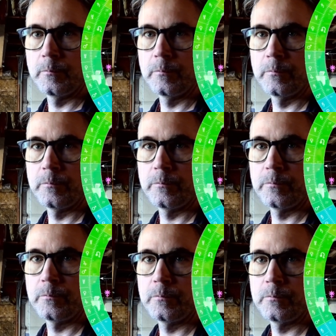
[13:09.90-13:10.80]

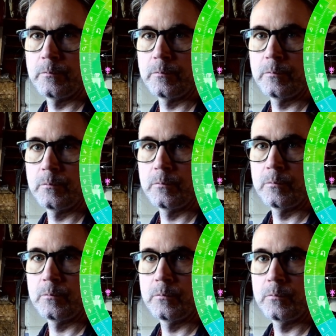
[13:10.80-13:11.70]
Nothing is said.